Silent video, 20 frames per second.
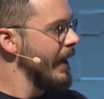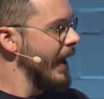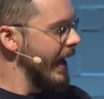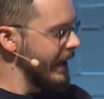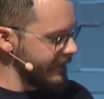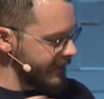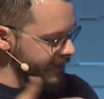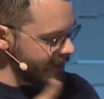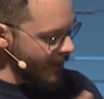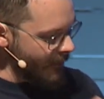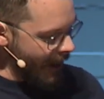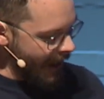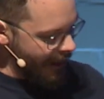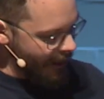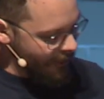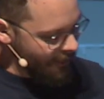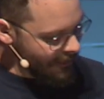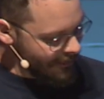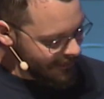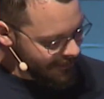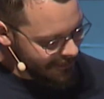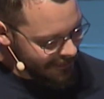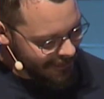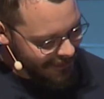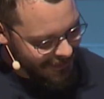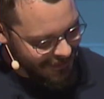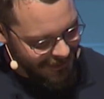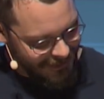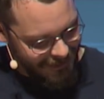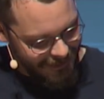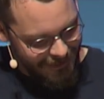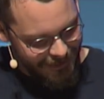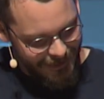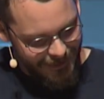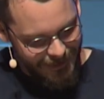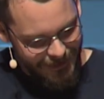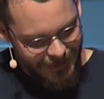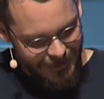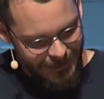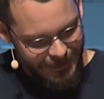And somehow,
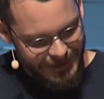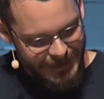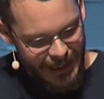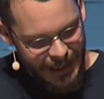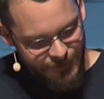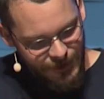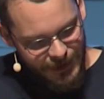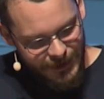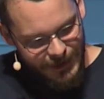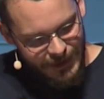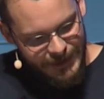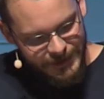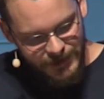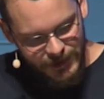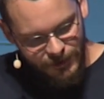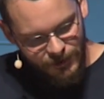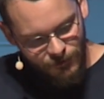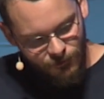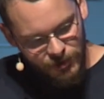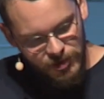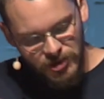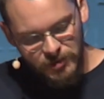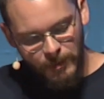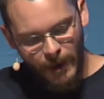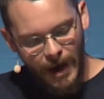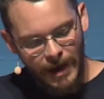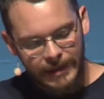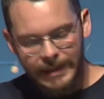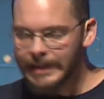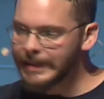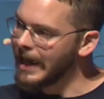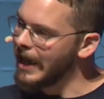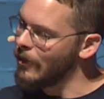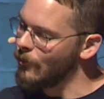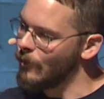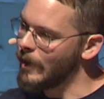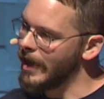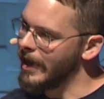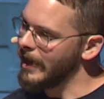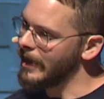David isn't responding
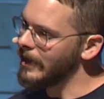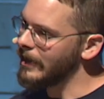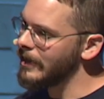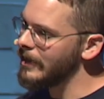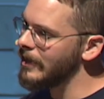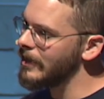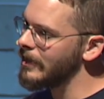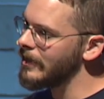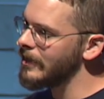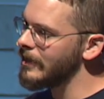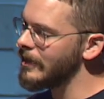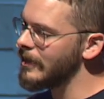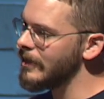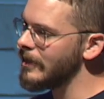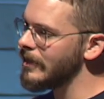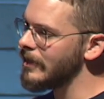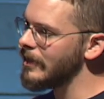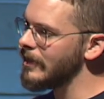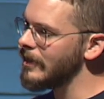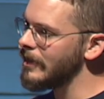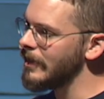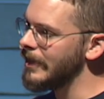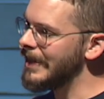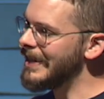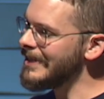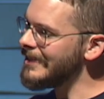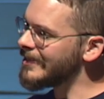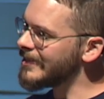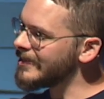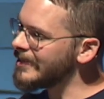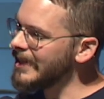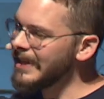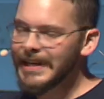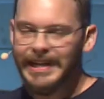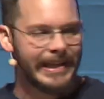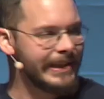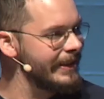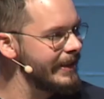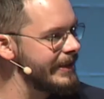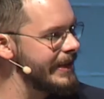that way. He's
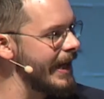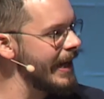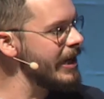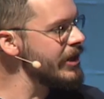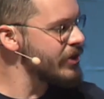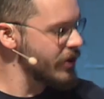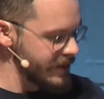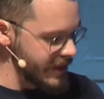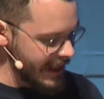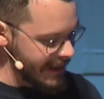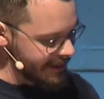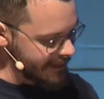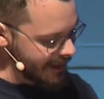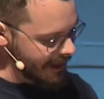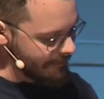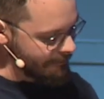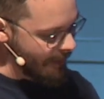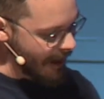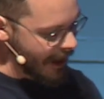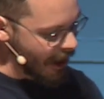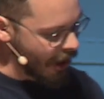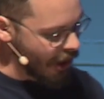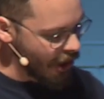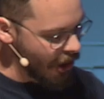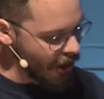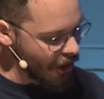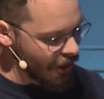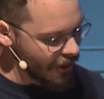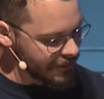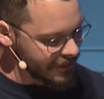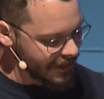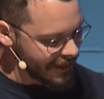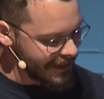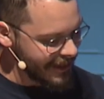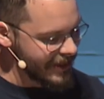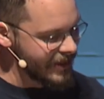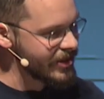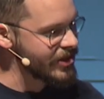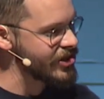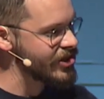seeing the danger, and yet he's saying, my heart
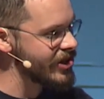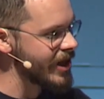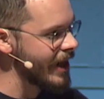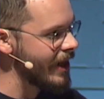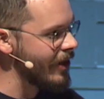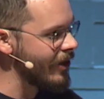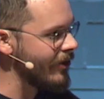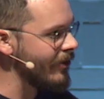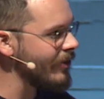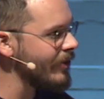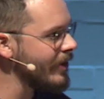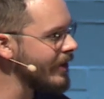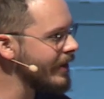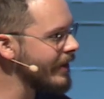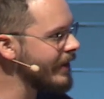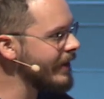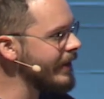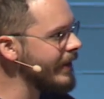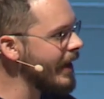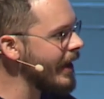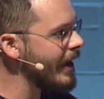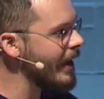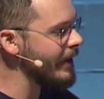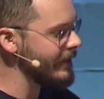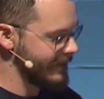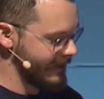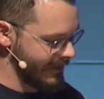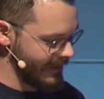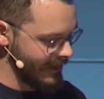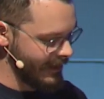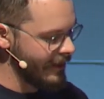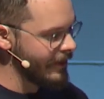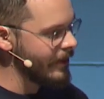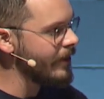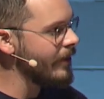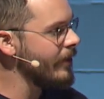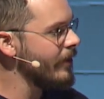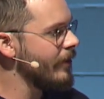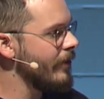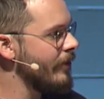shall not
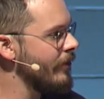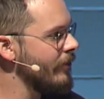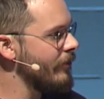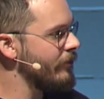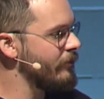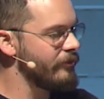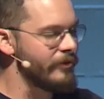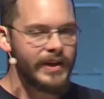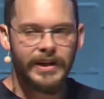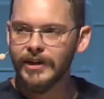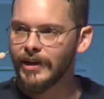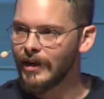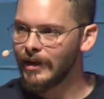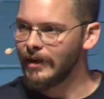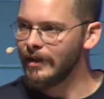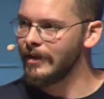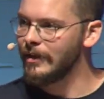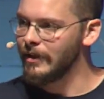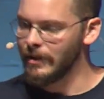fear.